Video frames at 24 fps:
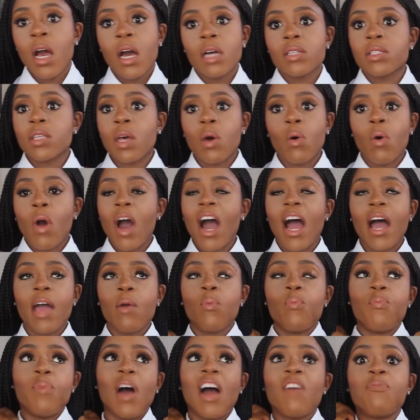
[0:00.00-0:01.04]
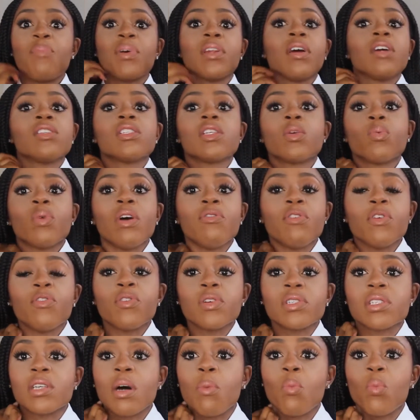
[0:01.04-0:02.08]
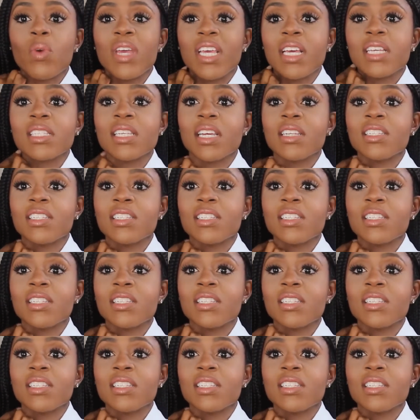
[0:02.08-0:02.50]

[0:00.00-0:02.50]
So I, I've been under the weather for some weeks.